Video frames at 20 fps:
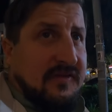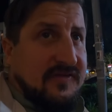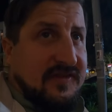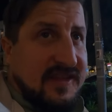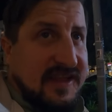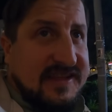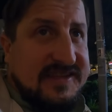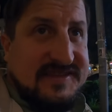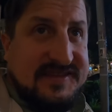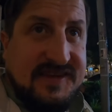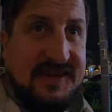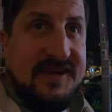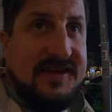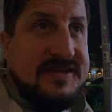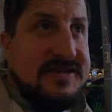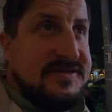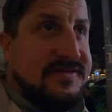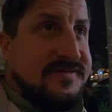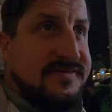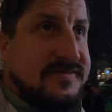Valencia,
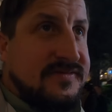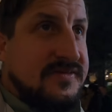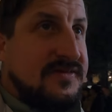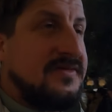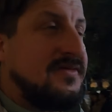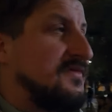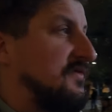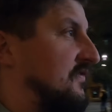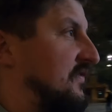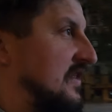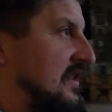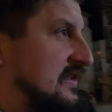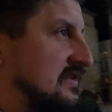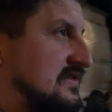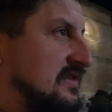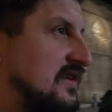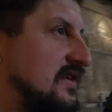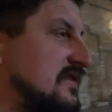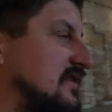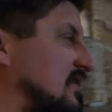
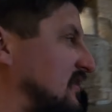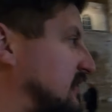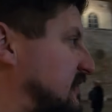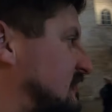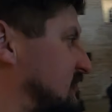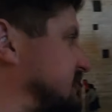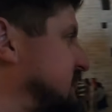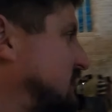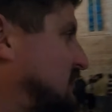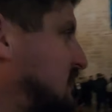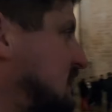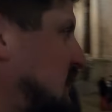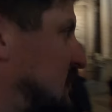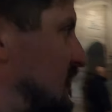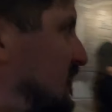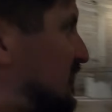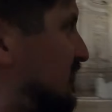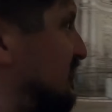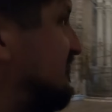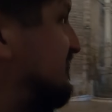I tell you.
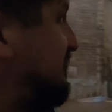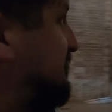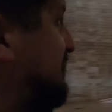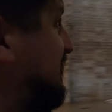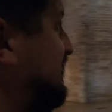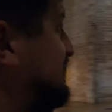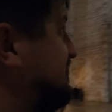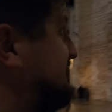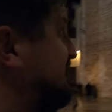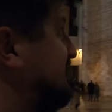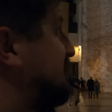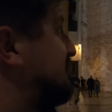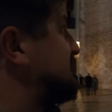It's amazing,